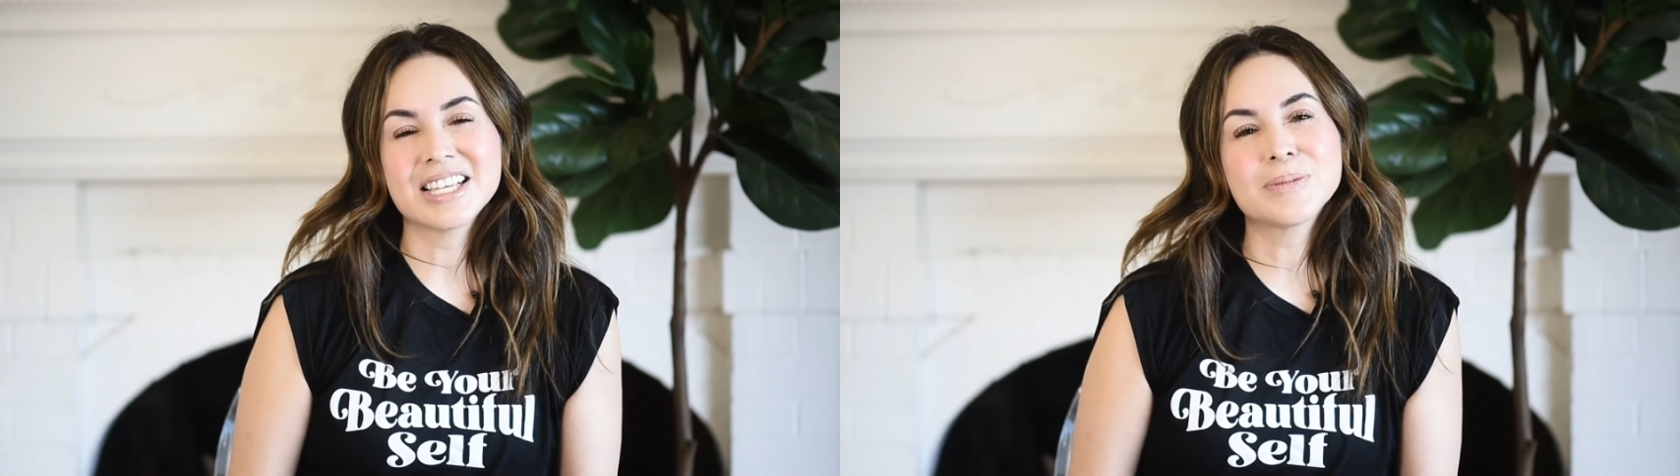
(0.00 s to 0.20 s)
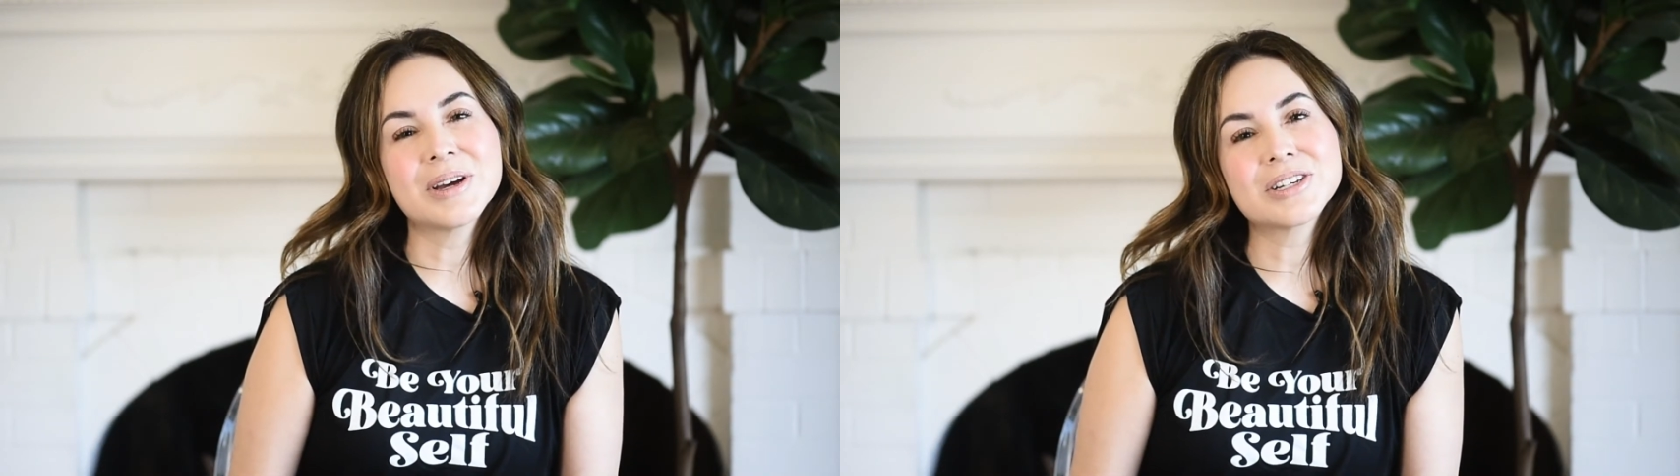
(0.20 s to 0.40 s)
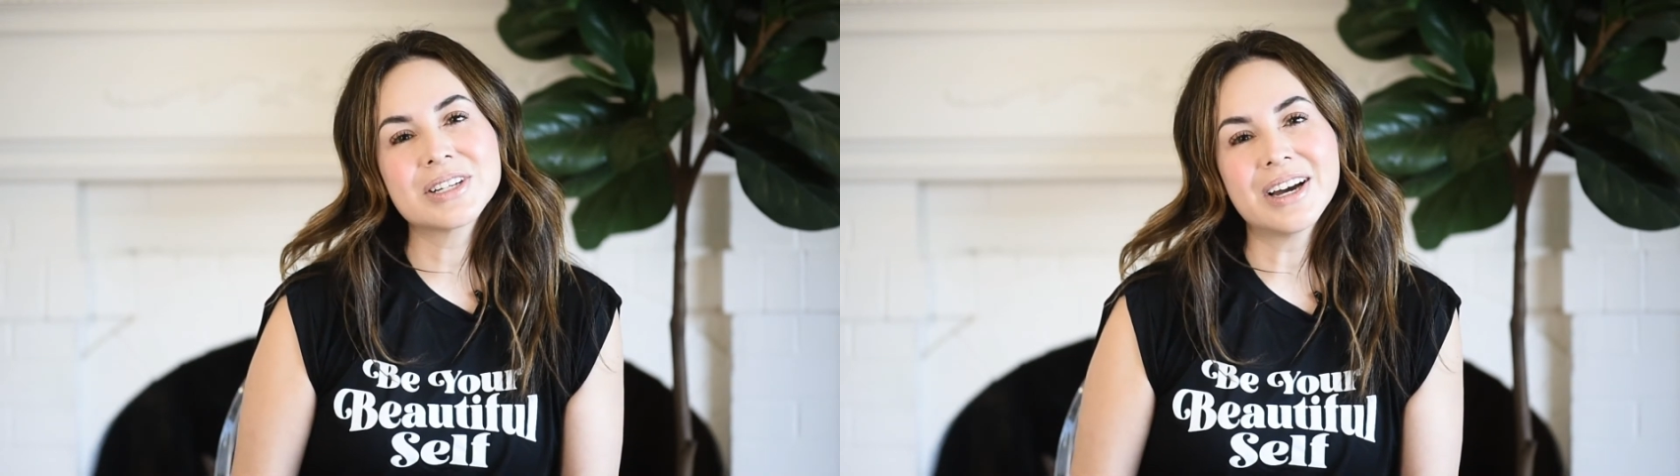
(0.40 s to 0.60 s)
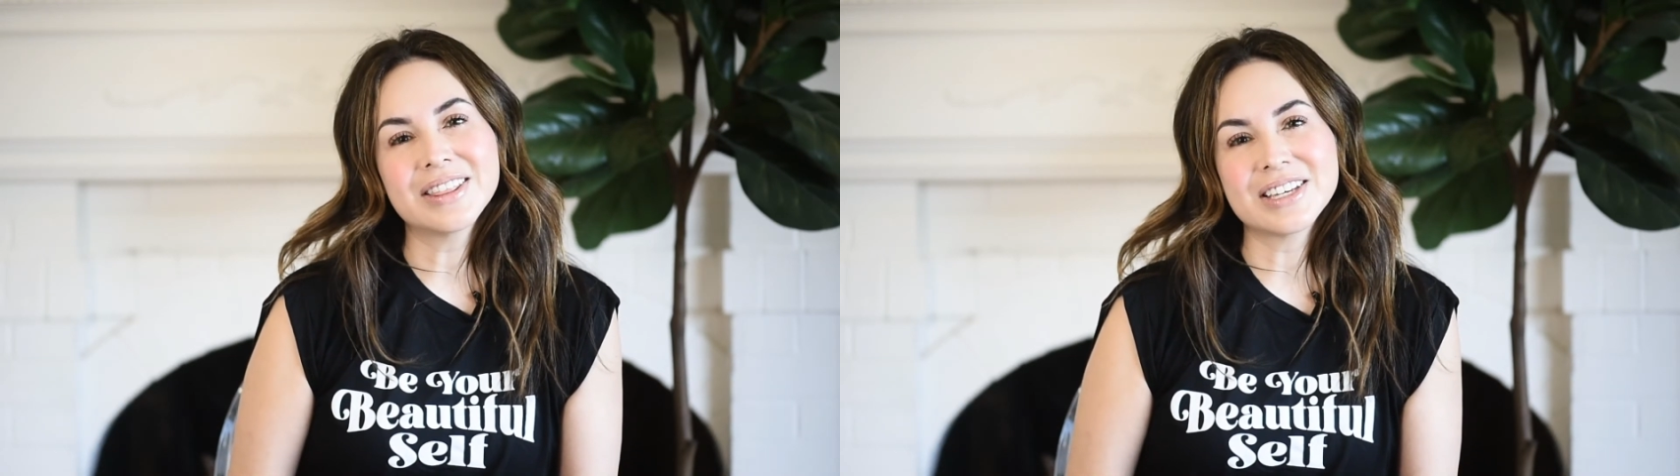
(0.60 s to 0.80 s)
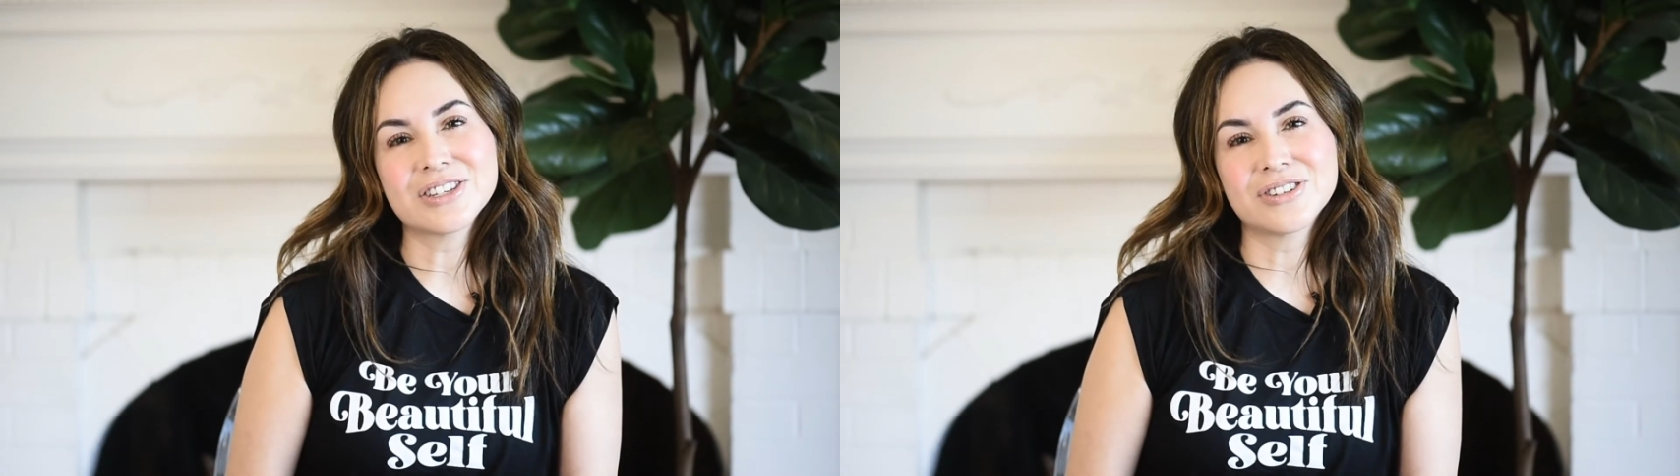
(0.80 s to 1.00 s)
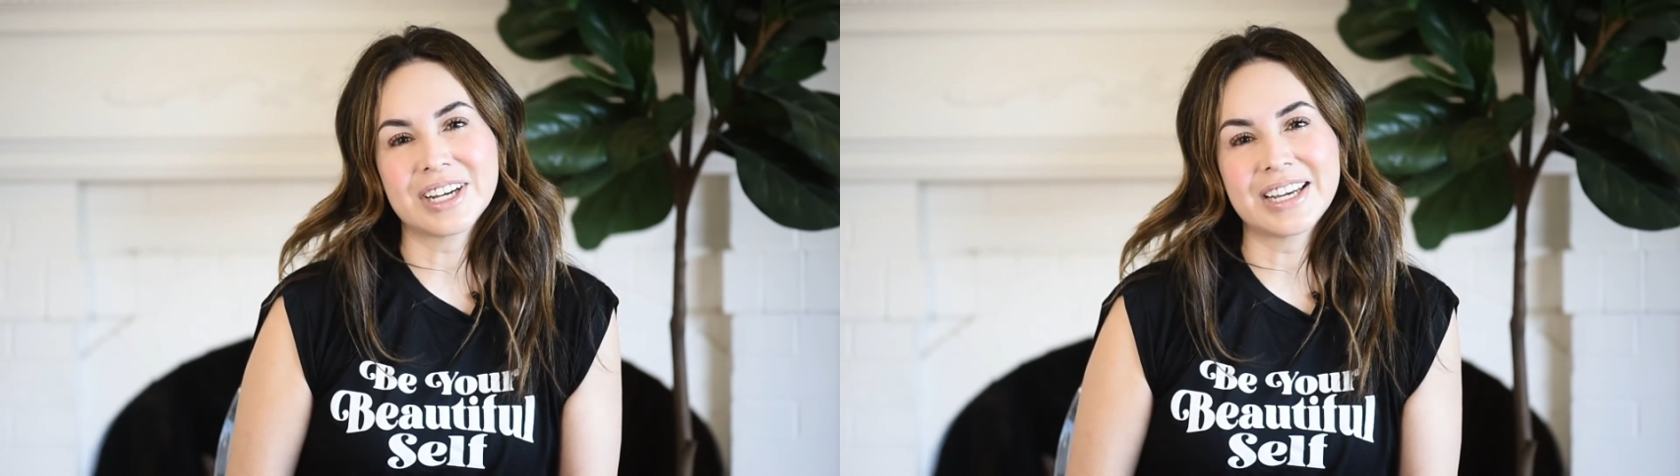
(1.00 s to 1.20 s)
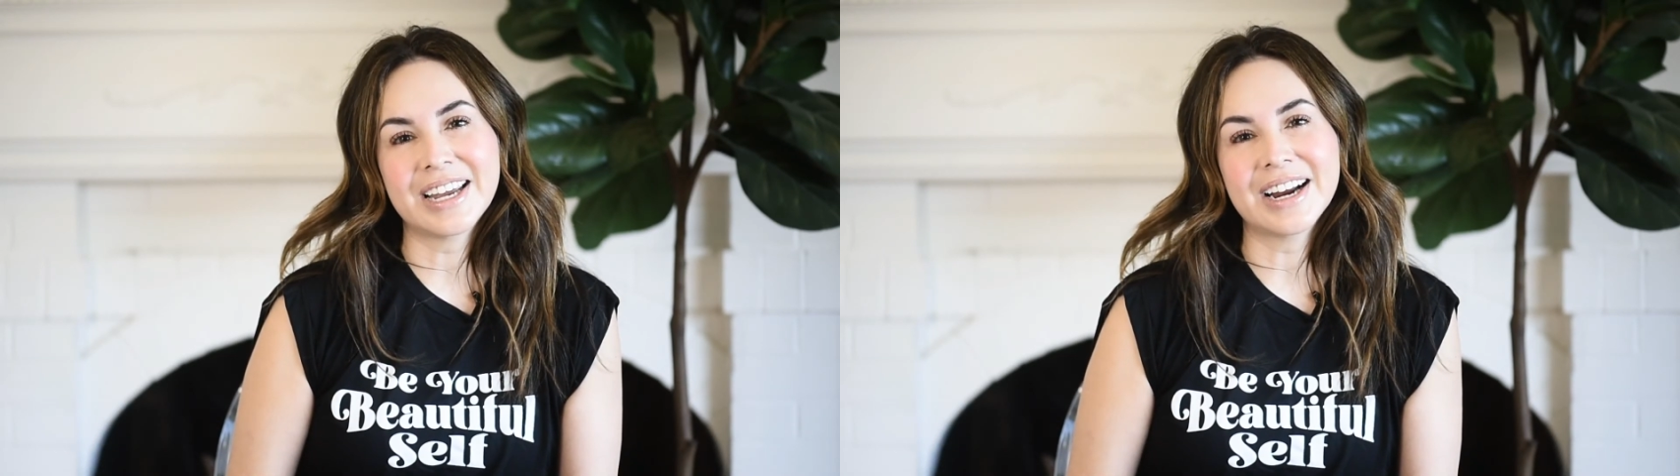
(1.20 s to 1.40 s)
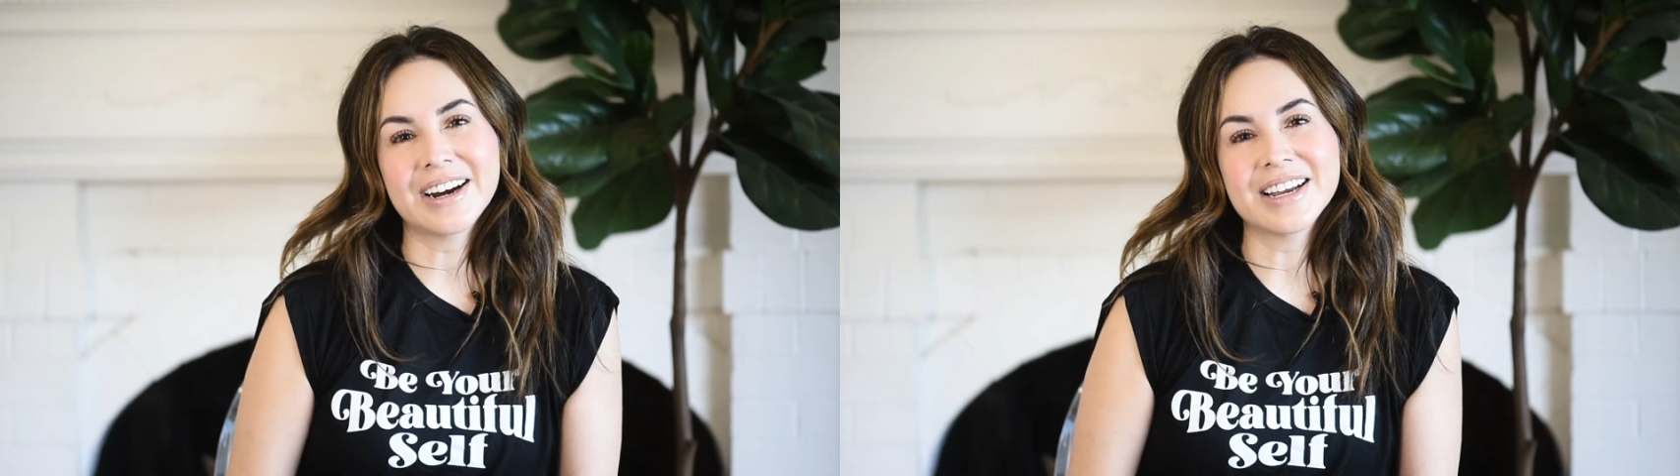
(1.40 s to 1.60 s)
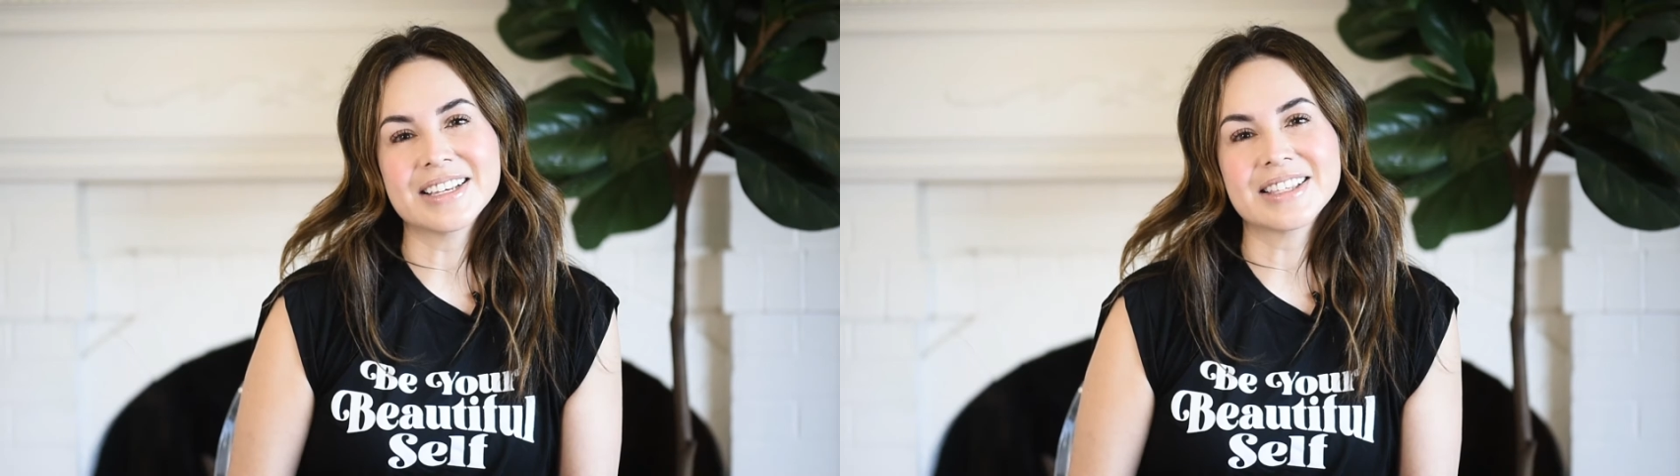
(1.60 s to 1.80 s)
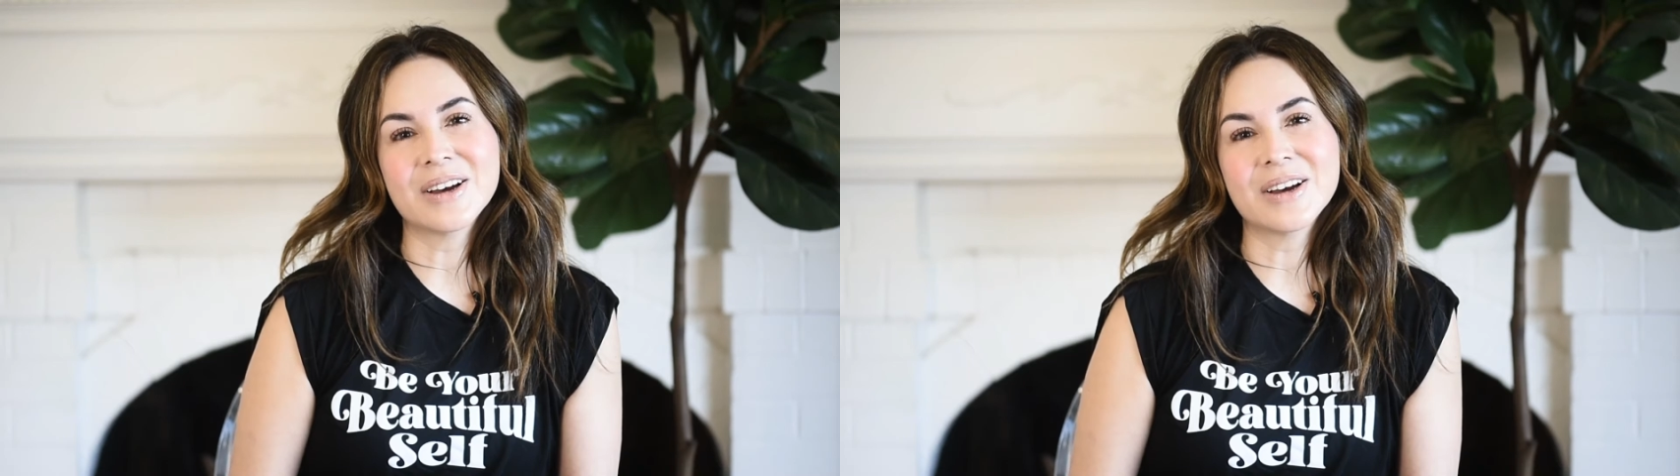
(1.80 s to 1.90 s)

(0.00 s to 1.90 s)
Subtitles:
especially on these tricky areas